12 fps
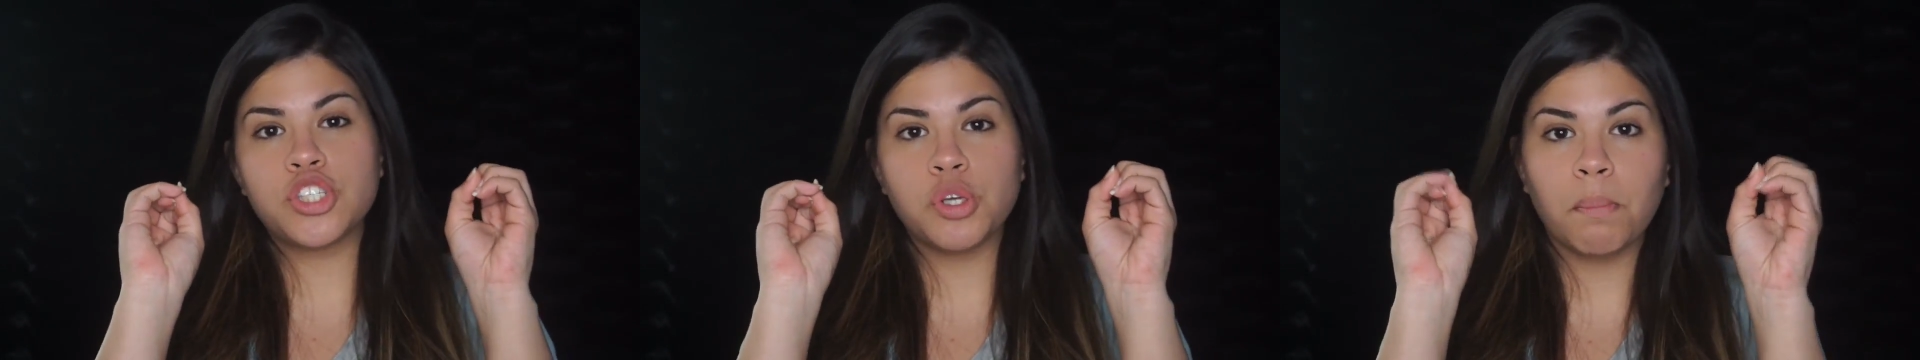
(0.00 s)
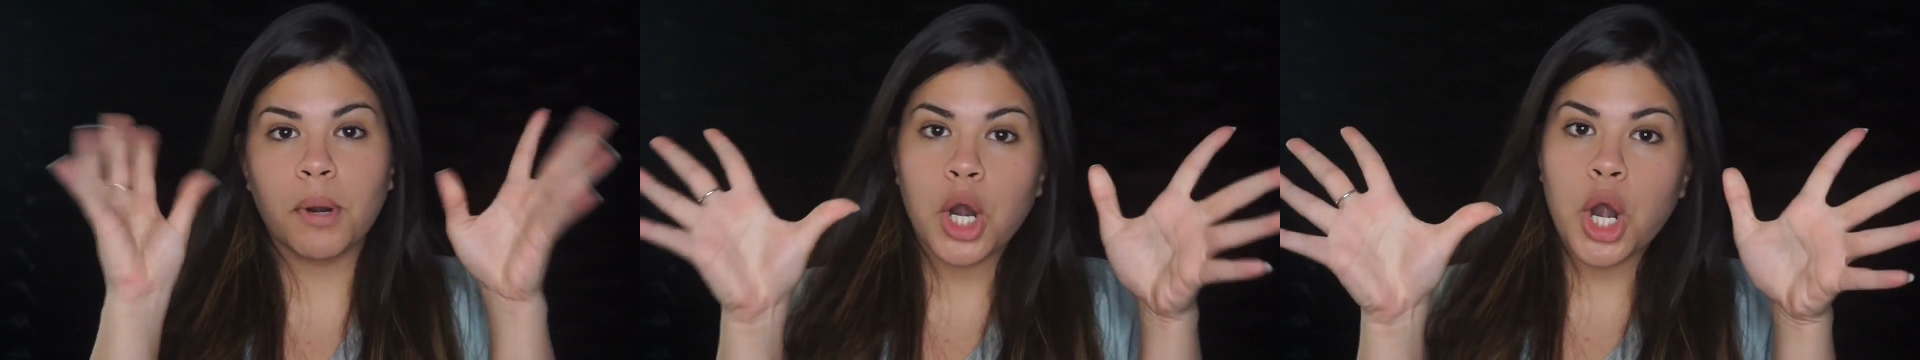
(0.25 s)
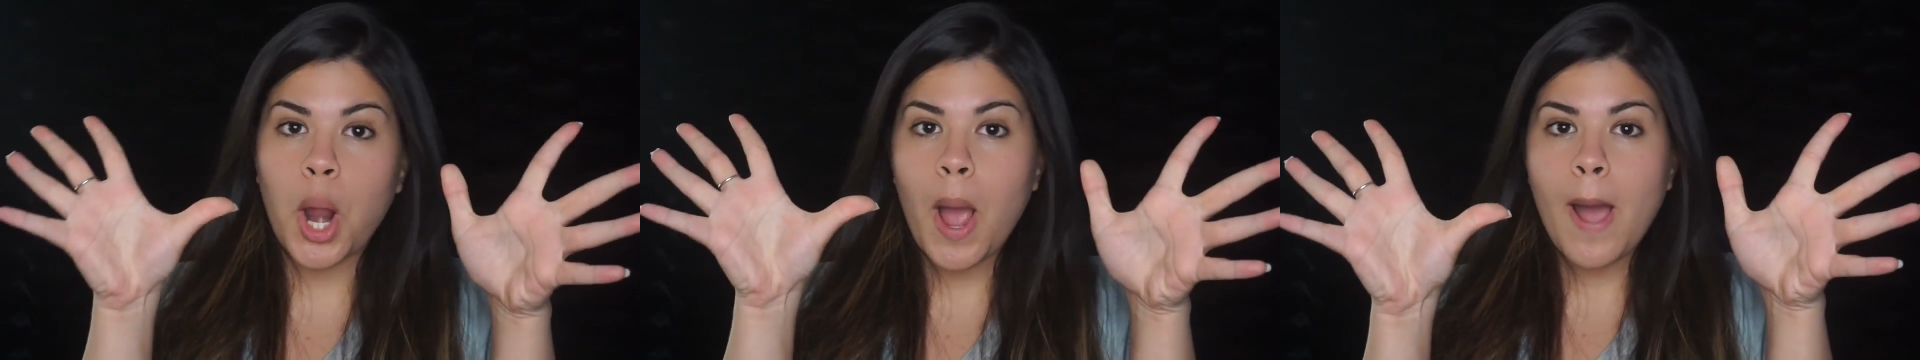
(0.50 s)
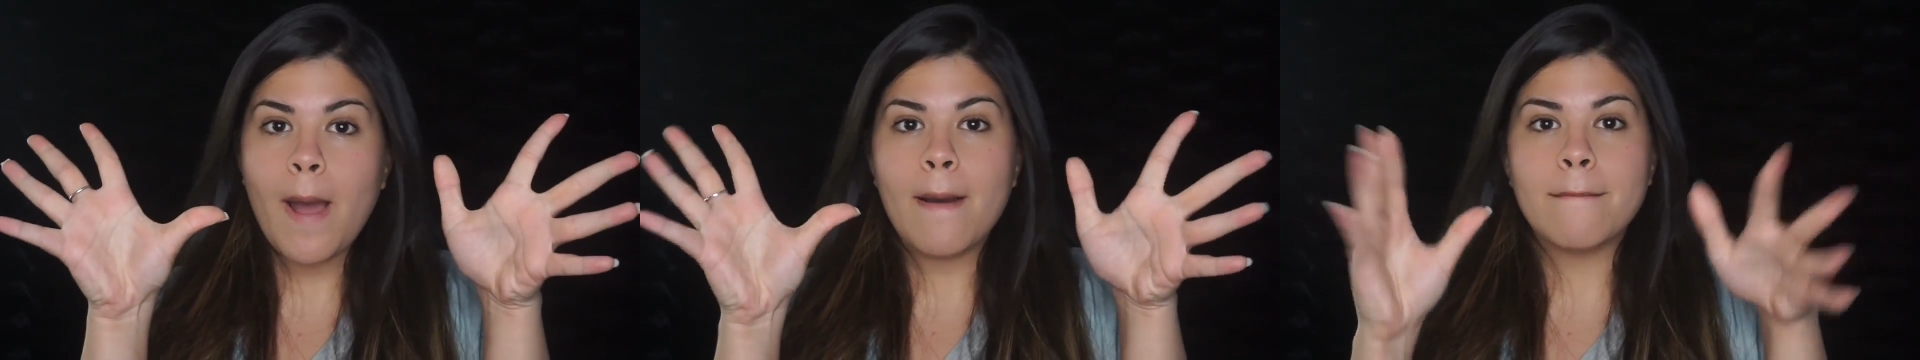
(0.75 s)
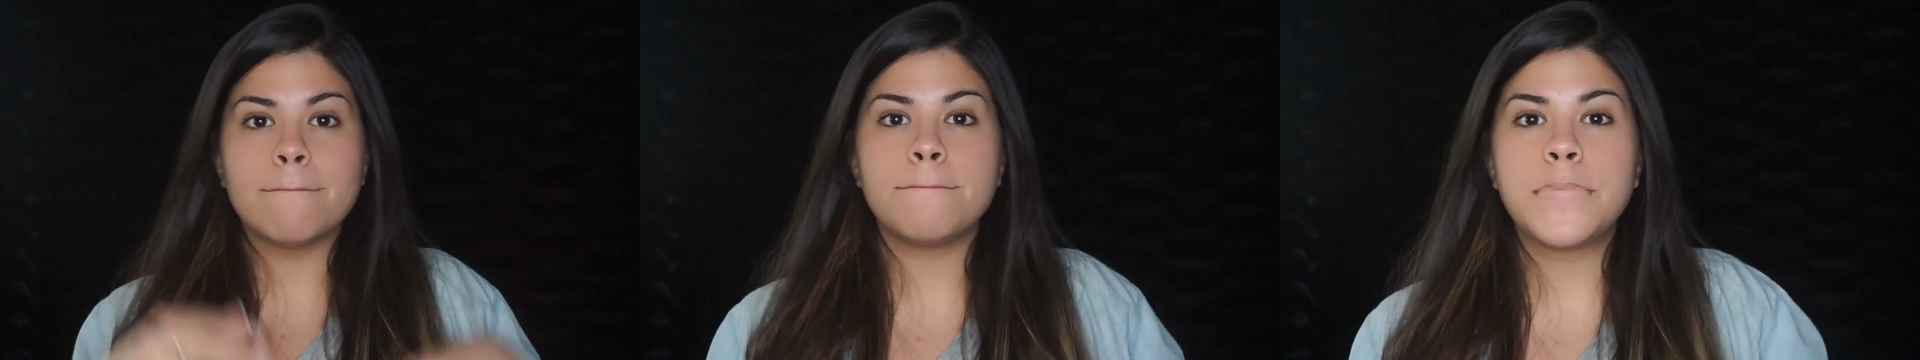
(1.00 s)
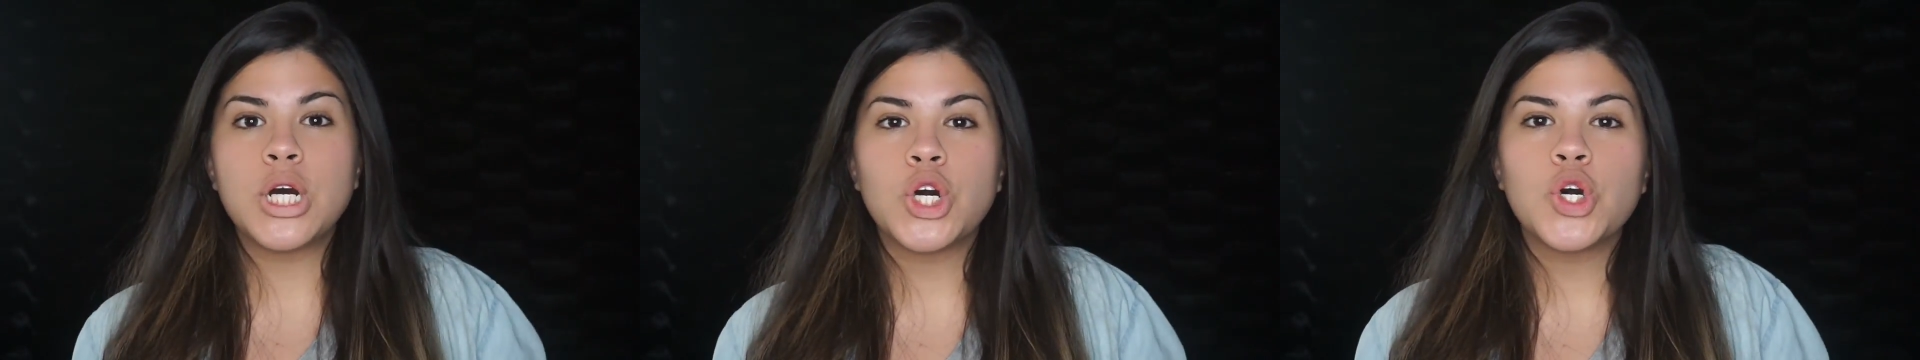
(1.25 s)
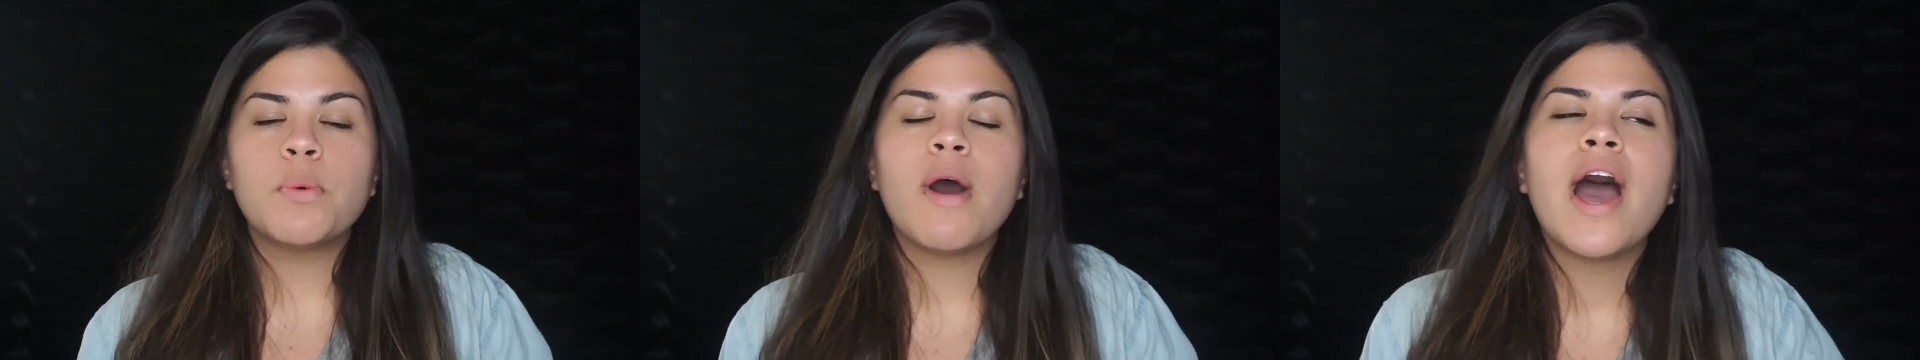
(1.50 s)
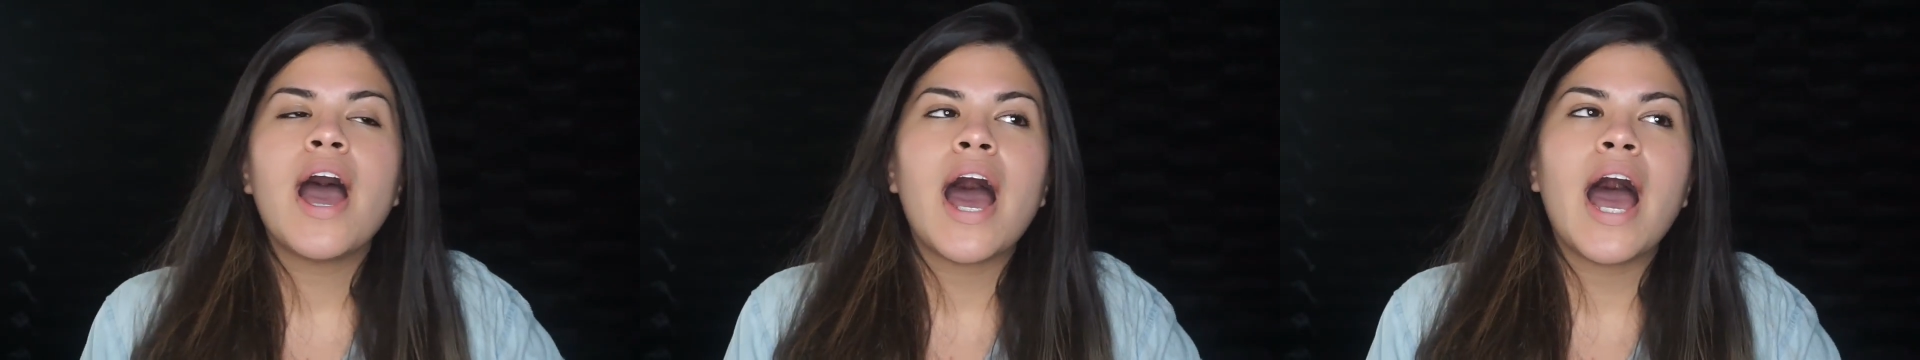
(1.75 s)
super
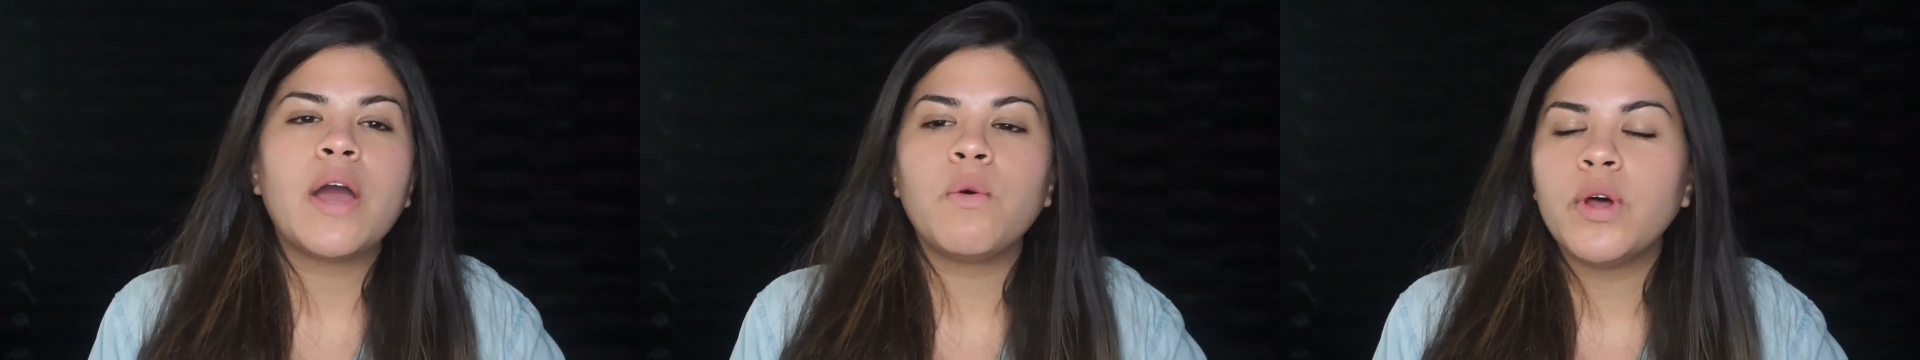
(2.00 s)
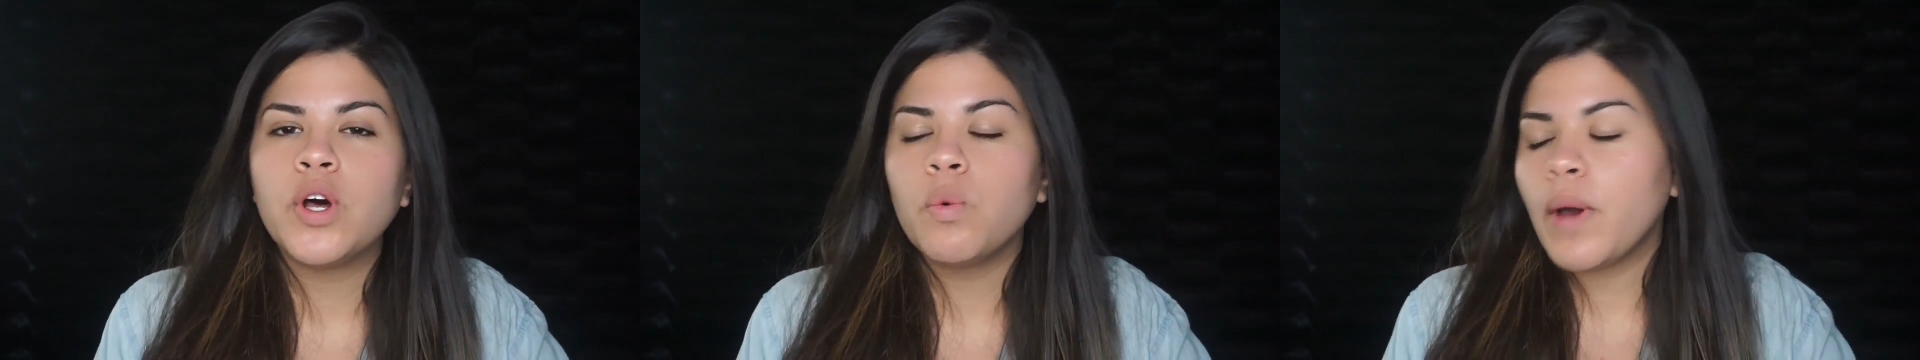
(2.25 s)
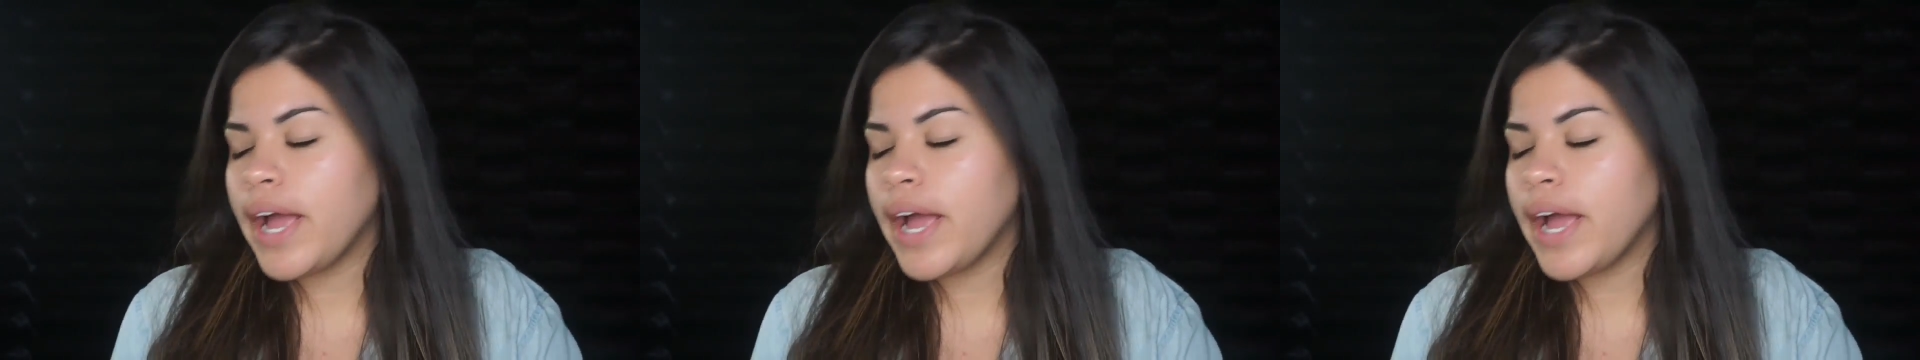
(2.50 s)
boom, I will